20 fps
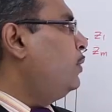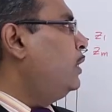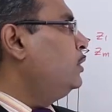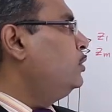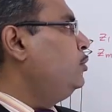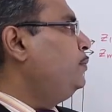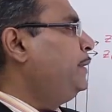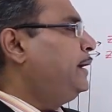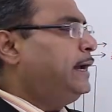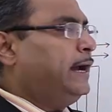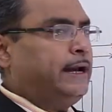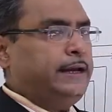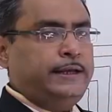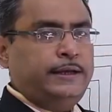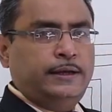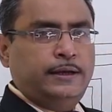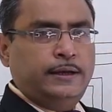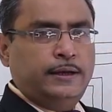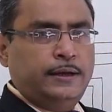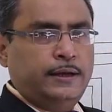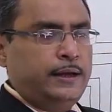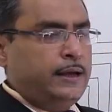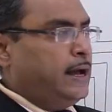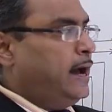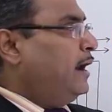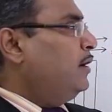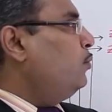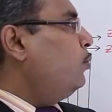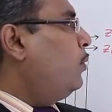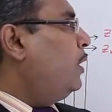1 will be carry
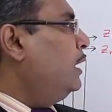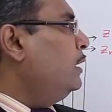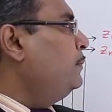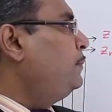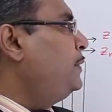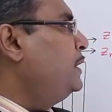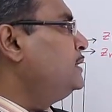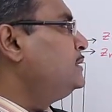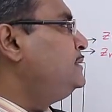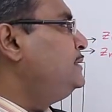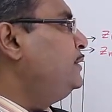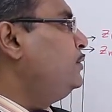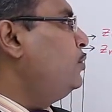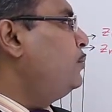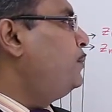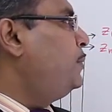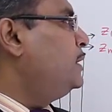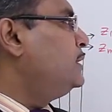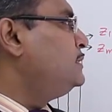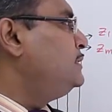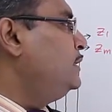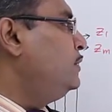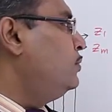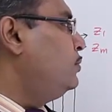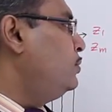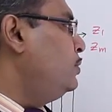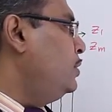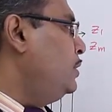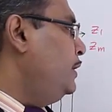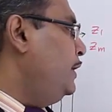and 1 plus 0 plus
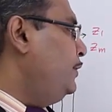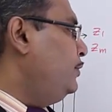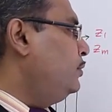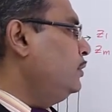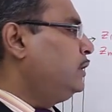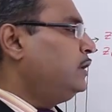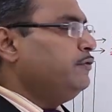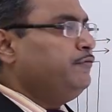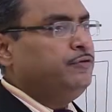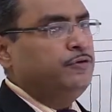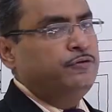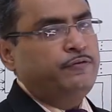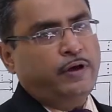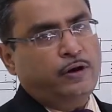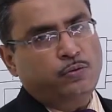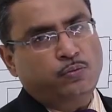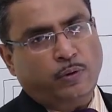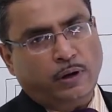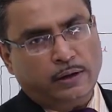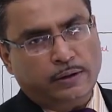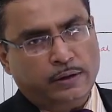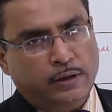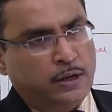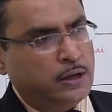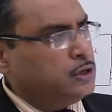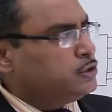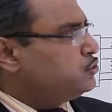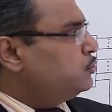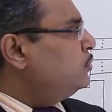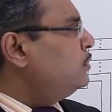0 it will give you value 1.
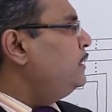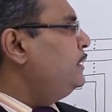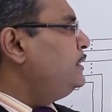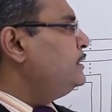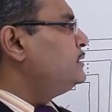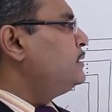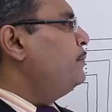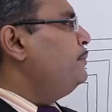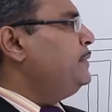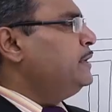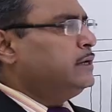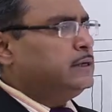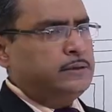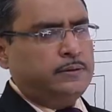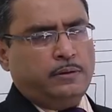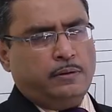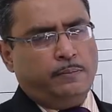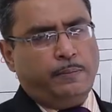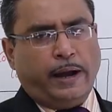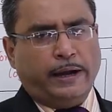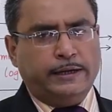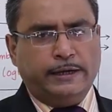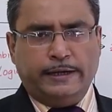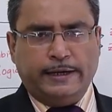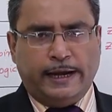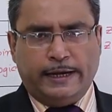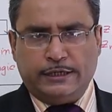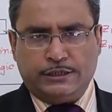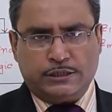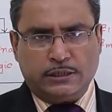So it is a mere binary
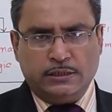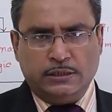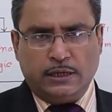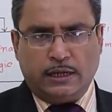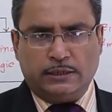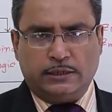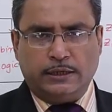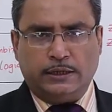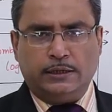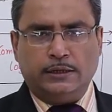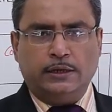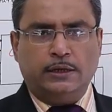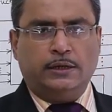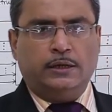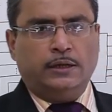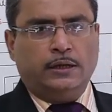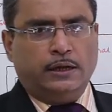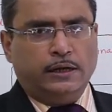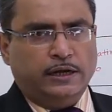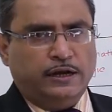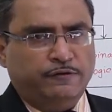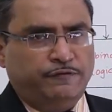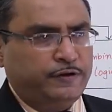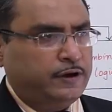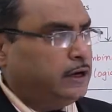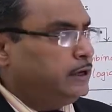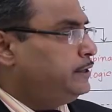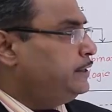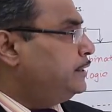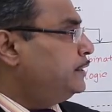addition, nothing
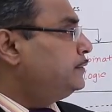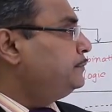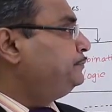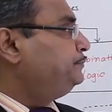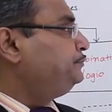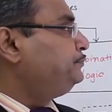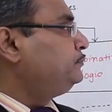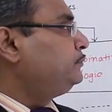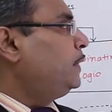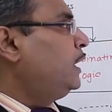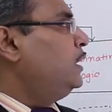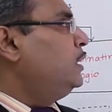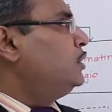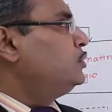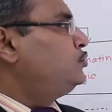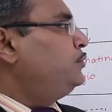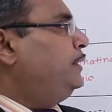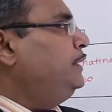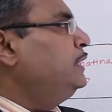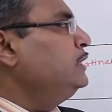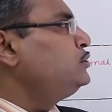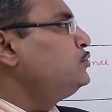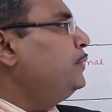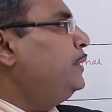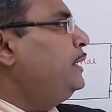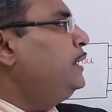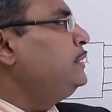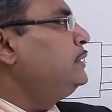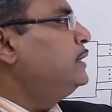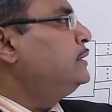difficult here. So in this
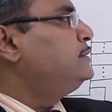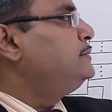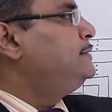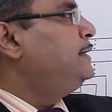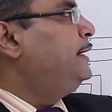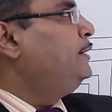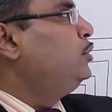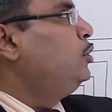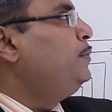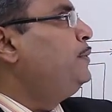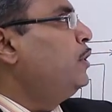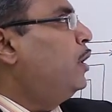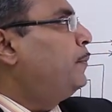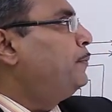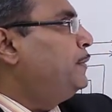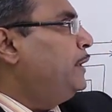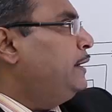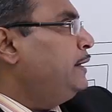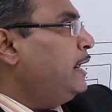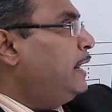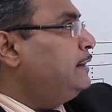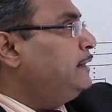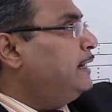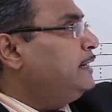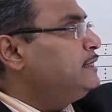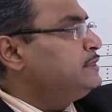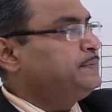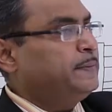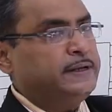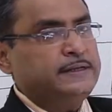way the z will be obtained and that
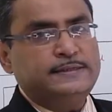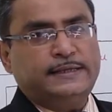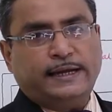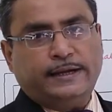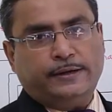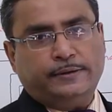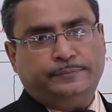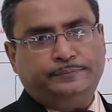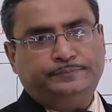is my z.